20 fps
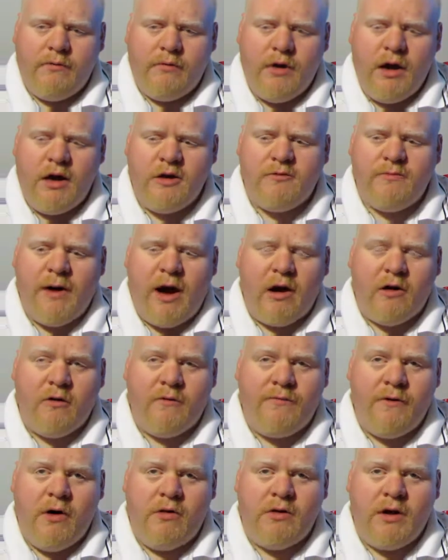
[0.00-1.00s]
Each
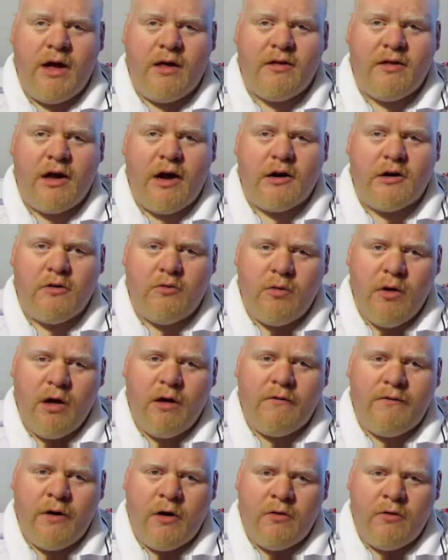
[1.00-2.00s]
microphone has like
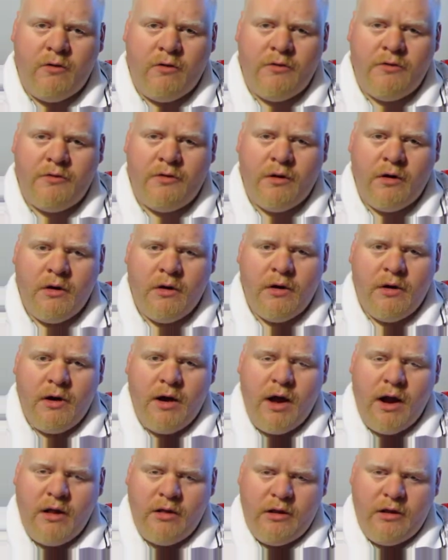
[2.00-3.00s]
12 holes
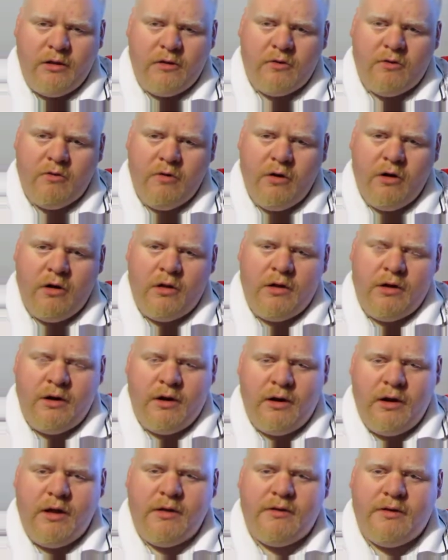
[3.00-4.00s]
and a little grill and
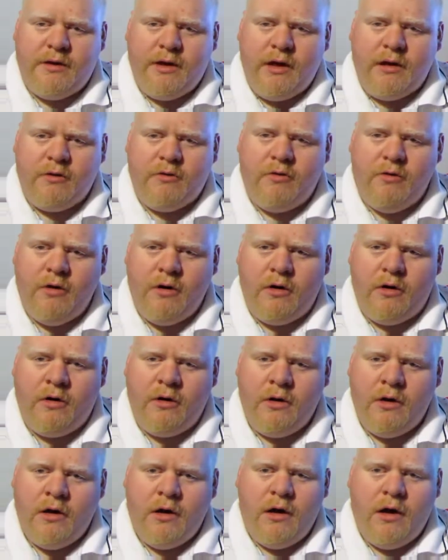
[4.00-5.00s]
an inset grill
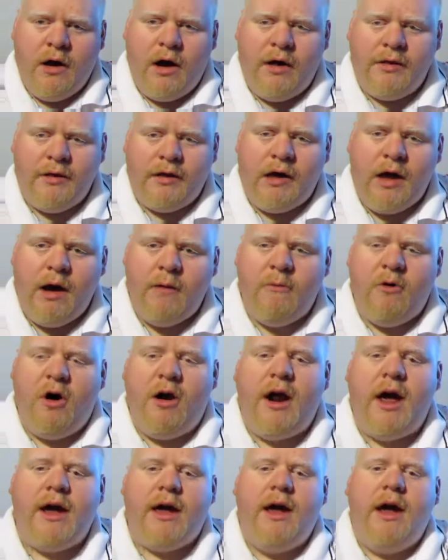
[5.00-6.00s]
on the camera,
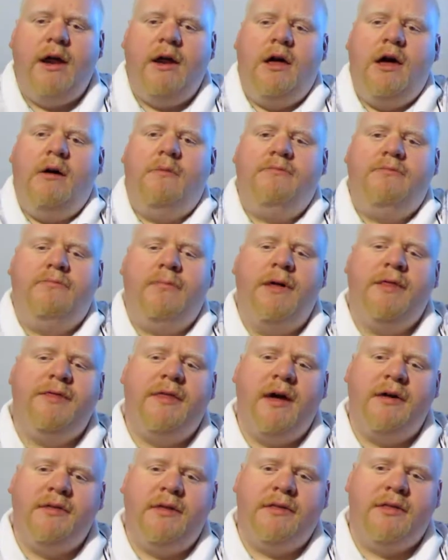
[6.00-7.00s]
and I can't help but
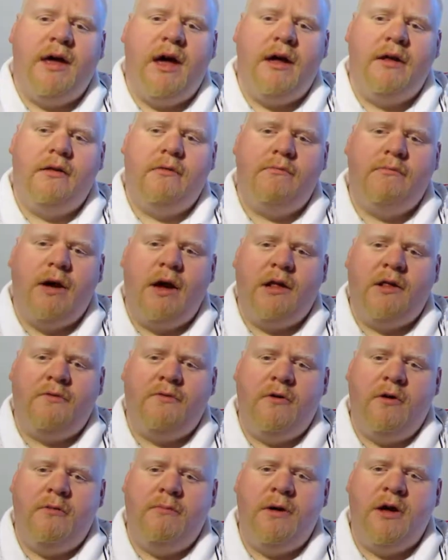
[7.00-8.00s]
think that that makes
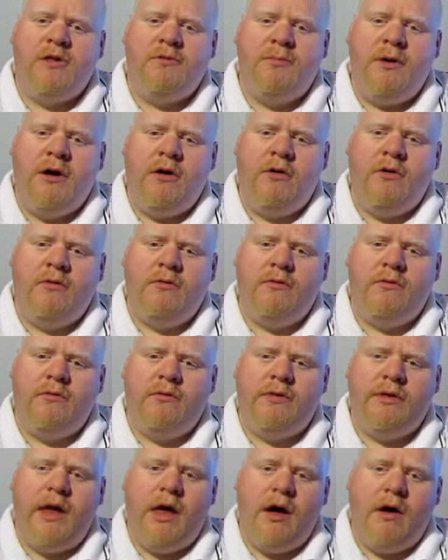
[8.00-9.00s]
for a much better
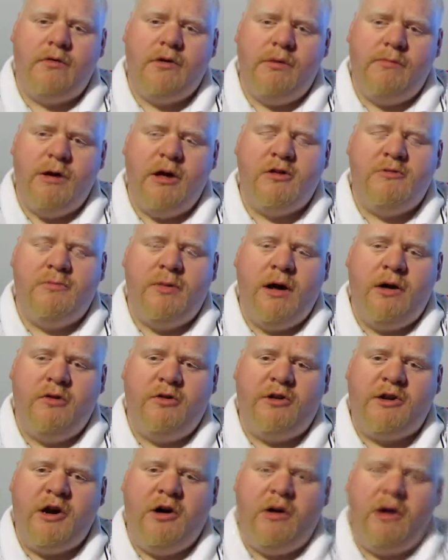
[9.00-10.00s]
sound and much better
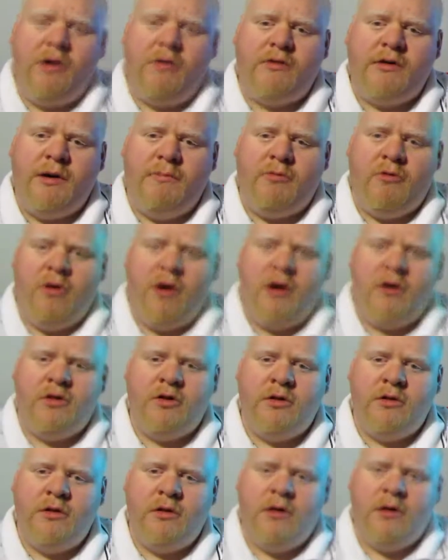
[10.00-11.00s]
stereo
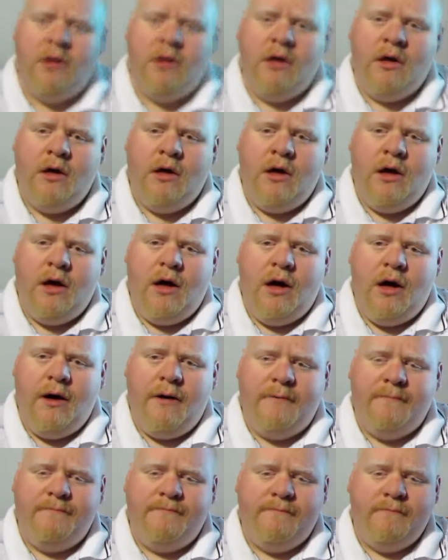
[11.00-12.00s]
separation
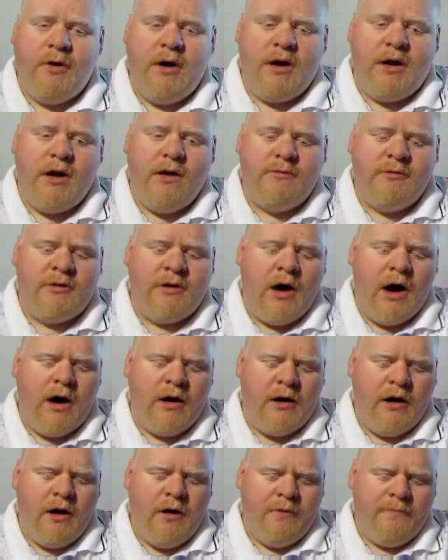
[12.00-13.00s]
when it comes to
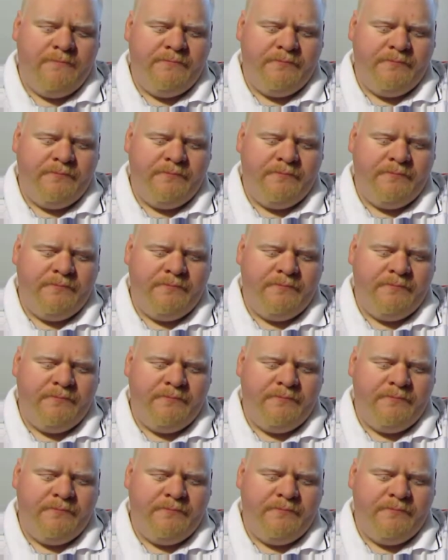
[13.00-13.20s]
audio.